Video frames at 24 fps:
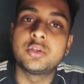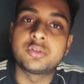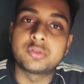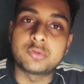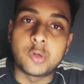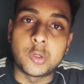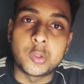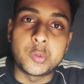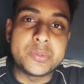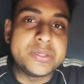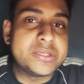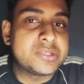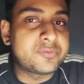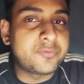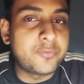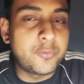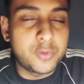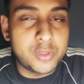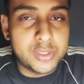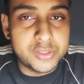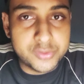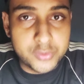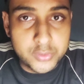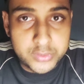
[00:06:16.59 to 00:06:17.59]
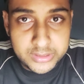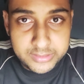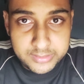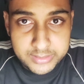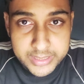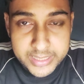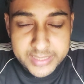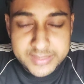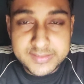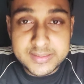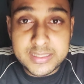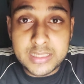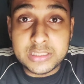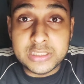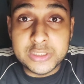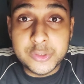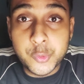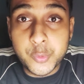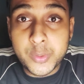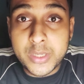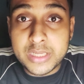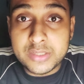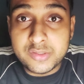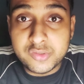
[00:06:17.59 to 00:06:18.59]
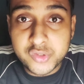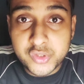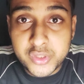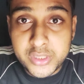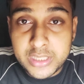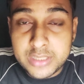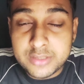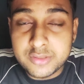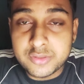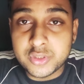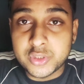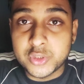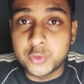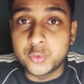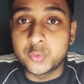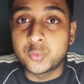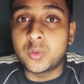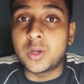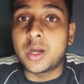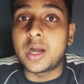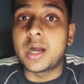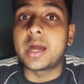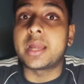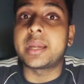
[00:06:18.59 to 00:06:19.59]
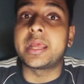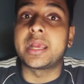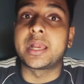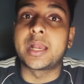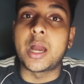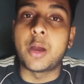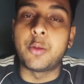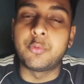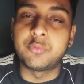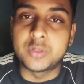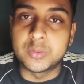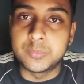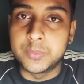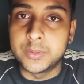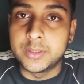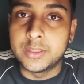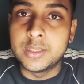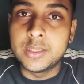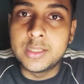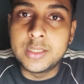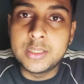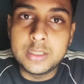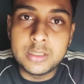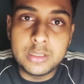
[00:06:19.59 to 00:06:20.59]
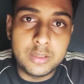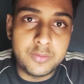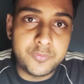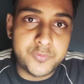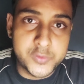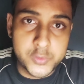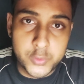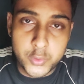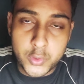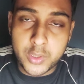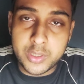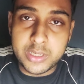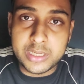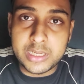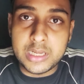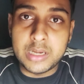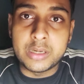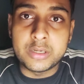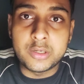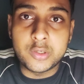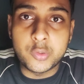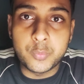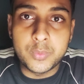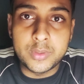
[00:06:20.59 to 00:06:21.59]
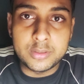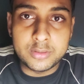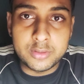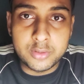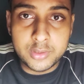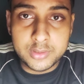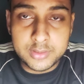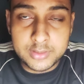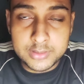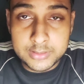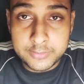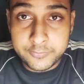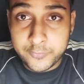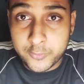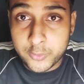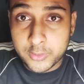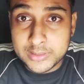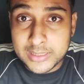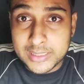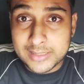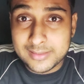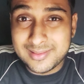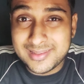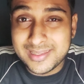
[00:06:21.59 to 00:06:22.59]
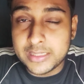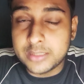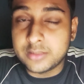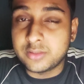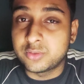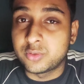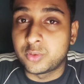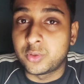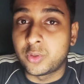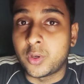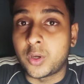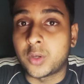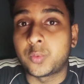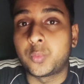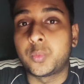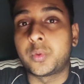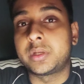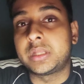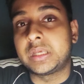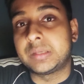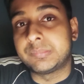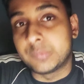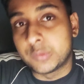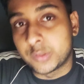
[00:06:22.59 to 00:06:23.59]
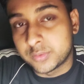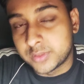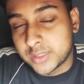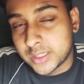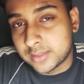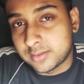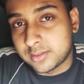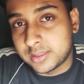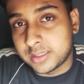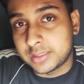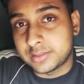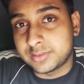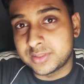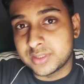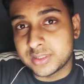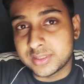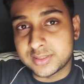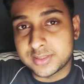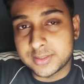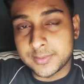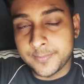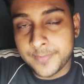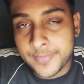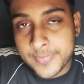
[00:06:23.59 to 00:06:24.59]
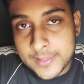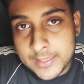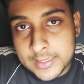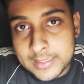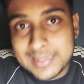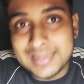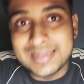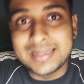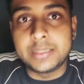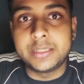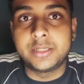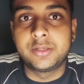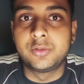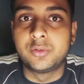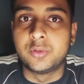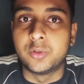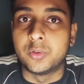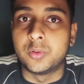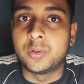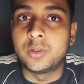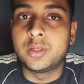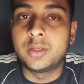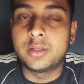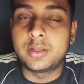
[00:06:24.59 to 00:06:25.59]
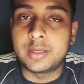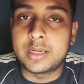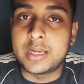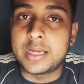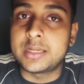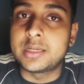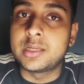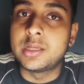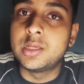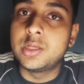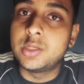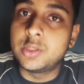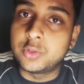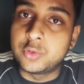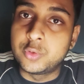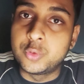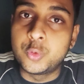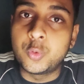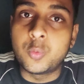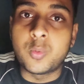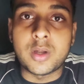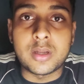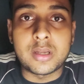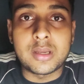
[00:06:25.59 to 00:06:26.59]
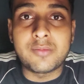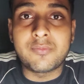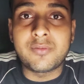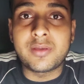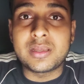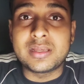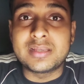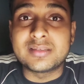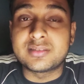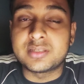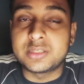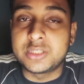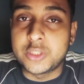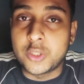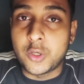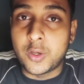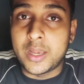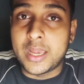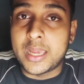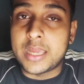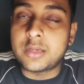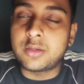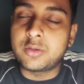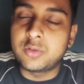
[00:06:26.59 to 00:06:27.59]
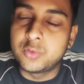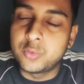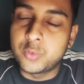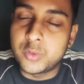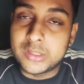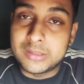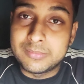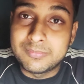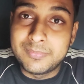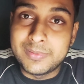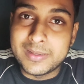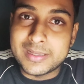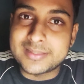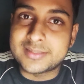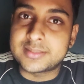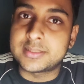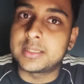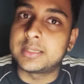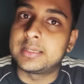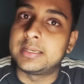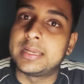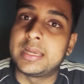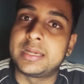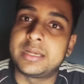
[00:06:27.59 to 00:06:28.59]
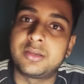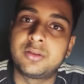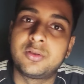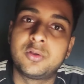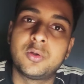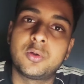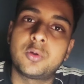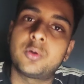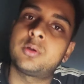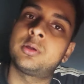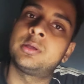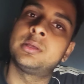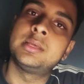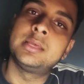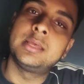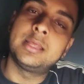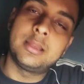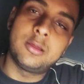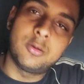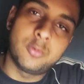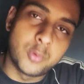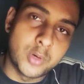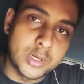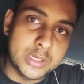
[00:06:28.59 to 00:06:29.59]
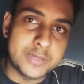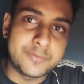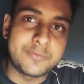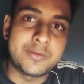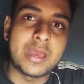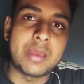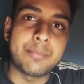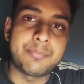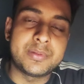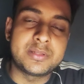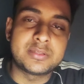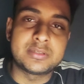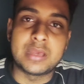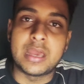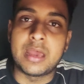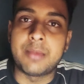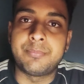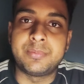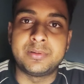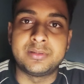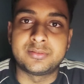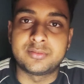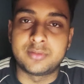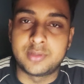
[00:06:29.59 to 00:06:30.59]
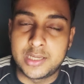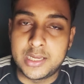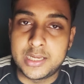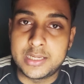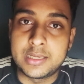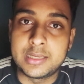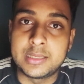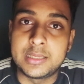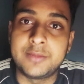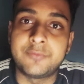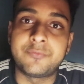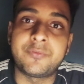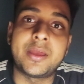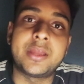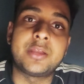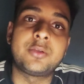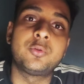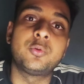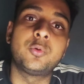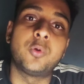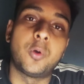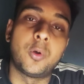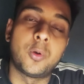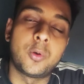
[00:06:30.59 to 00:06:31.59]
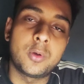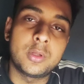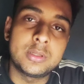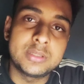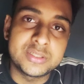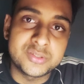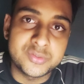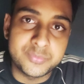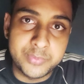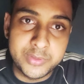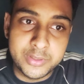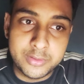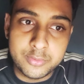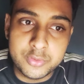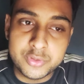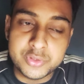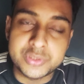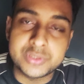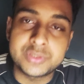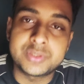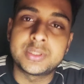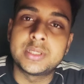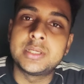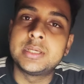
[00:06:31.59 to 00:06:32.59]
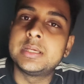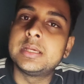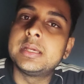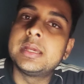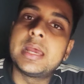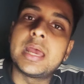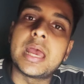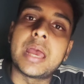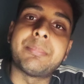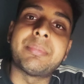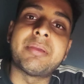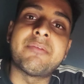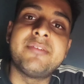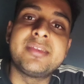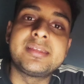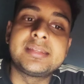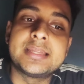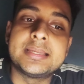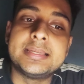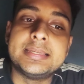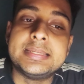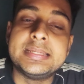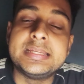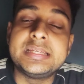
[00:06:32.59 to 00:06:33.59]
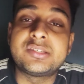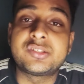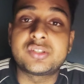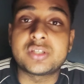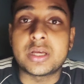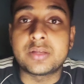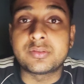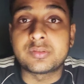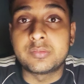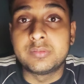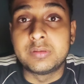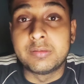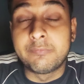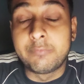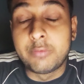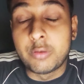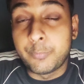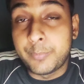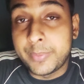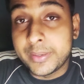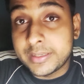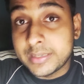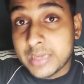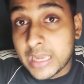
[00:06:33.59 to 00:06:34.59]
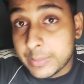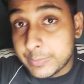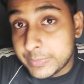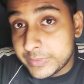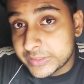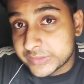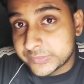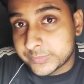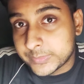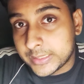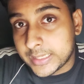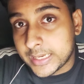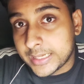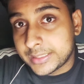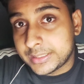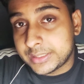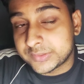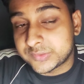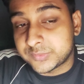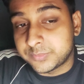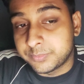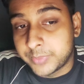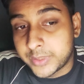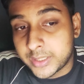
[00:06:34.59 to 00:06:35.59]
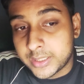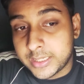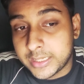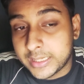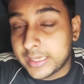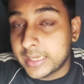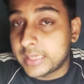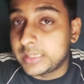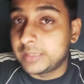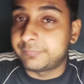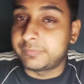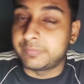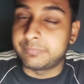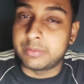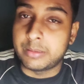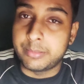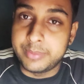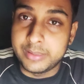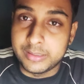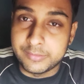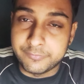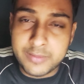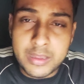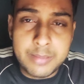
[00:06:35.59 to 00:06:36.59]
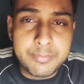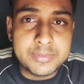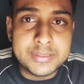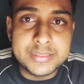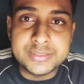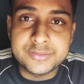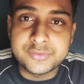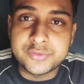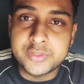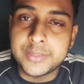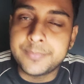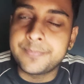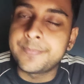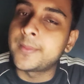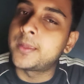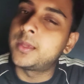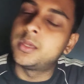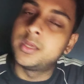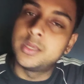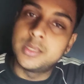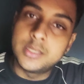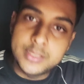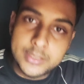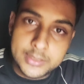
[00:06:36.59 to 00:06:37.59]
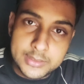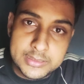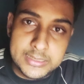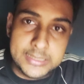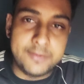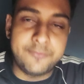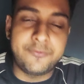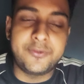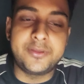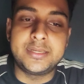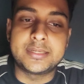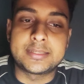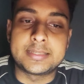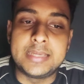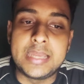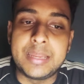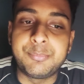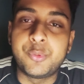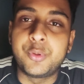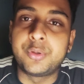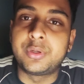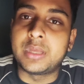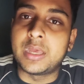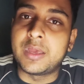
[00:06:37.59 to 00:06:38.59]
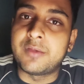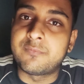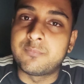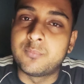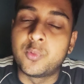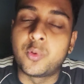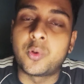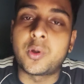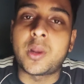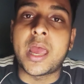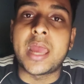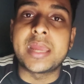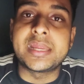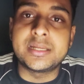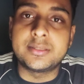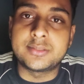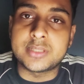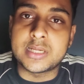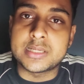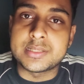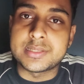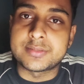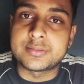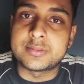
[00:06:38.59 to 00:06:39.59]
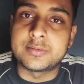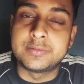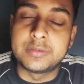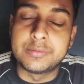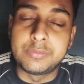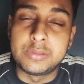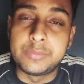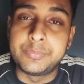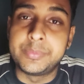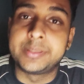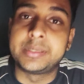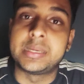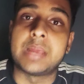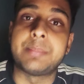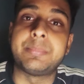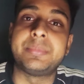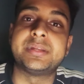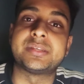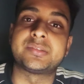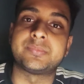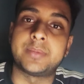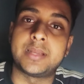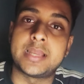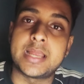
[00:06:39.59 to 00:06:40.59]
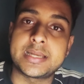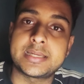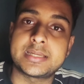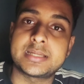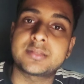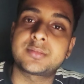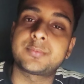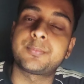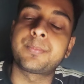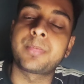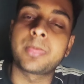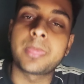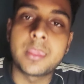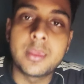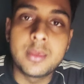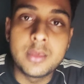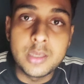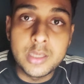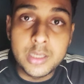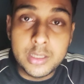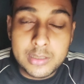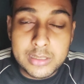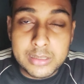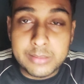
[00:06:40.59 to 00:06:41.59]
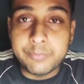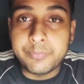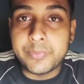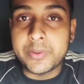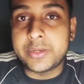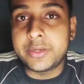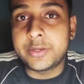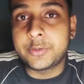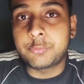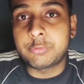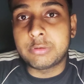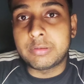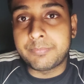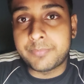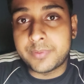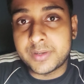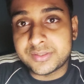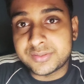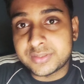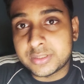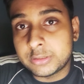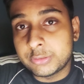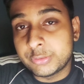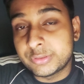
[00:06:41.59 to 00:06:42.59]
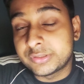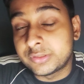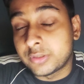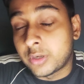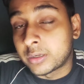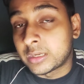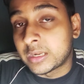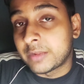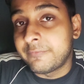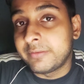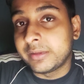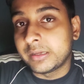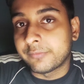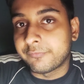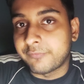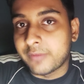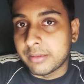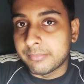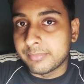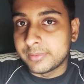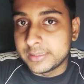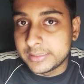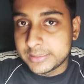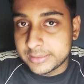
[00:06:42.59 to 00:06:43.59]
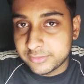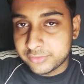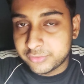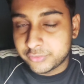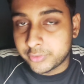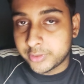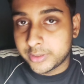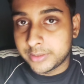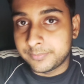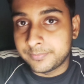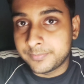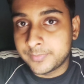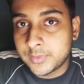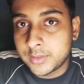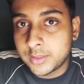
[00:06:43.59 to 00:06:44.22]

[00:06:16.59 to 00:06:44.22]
So always focus on the things that you can change. You are accountable. If you're not accountable for that thing, do not worry about that thing. Just let it go, right? Do whatever is in your hand, do it best and let it go. Whatever happens, happens, right? If I do all these precautions, I'm having the least chance of developing diabetes mellitus. But again, if I'm having a family history, definitely I'm going to have more higher chances of developing diabetes mellitus comparing to a person who is not having a family history.